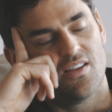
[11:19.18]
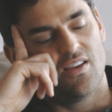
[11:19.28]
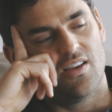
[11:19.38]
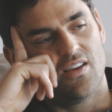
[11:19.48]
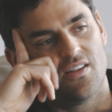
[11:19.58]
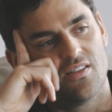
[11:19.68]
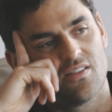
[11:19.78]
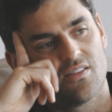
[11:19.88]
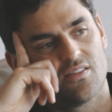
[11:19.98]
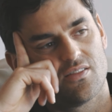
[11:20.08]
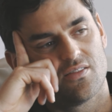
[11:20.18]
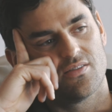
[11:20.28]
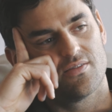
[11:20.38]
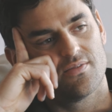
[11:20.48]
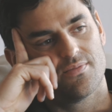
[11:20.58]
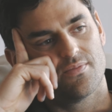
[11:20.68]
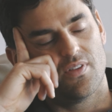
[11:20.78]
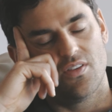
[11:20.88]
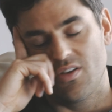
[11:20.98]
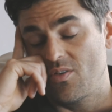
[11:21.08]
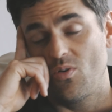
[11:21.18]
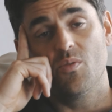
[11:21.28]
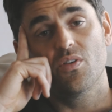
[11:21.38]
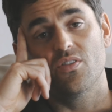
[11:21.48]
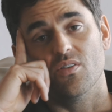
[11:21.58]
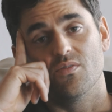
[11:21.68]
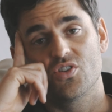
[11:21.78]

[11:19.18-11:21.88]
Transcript: And nothing wrong with you.